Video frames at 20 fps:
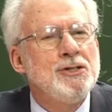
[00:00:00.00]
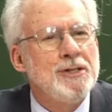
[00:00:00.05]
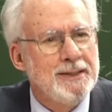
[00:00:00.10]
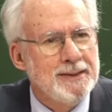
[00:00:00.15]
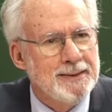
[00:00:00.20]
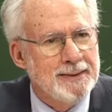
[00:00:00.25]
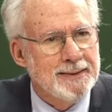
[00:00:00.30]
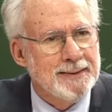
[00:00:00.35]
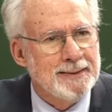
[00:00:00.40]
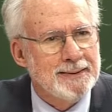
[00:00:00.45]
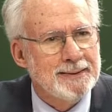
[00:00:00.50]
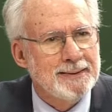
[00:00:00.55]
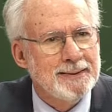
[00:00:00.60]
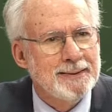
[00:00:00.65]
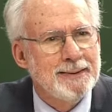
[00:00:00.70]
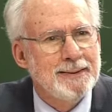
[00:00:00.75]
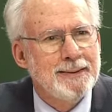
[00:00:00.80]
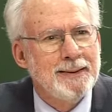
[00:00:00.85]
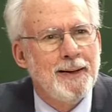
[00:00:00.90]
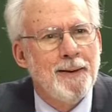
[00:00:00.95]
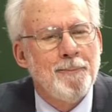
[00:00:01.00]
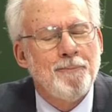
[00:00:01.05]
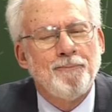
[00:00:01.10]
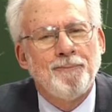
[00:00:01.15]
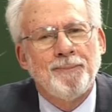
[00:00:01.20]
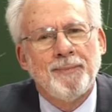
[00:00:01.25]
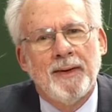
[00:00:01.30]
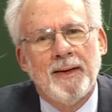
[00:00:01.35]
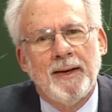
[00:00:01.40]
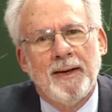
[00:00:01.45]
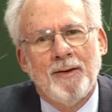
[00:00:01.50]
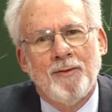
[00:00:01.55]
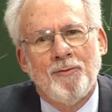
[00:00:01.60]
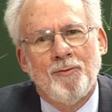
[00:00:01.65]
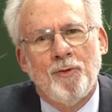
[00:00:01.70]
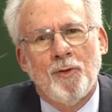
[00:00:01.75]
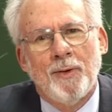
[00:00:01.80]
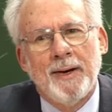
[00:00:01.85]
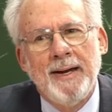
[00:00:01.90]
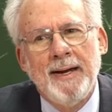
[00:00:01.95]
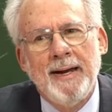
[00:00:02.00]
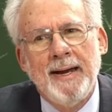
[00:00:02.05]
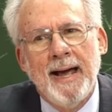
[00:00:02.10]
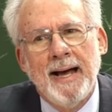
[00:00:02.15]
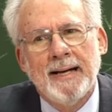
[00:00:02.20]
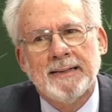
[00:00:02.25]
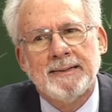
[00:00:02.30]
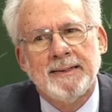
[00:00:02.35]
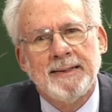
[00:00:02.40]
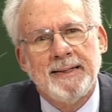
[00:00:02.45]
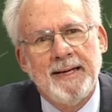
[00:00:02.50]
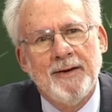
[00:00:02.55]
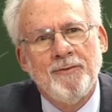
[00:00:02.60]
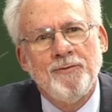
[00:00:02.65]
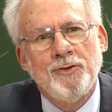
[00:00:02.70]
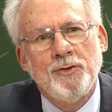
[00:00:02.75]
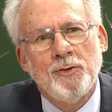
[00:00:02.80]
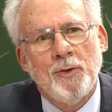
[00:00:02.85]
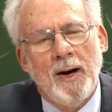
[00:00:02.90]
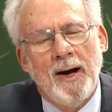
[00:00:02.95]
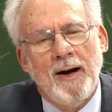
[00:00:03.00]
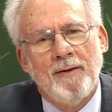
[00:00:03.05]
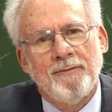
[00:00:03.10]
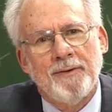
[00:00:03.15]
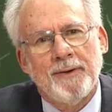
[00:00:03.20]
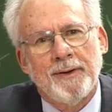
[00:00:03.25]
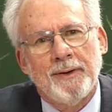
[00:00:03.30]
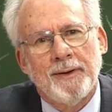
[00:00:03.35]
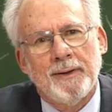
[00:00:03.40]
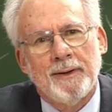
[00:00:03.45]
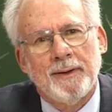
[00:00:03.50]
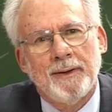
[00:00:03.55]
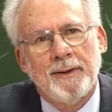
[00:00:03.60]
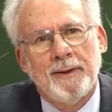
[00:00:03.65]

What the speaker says: Jesus, for he has a gift to offer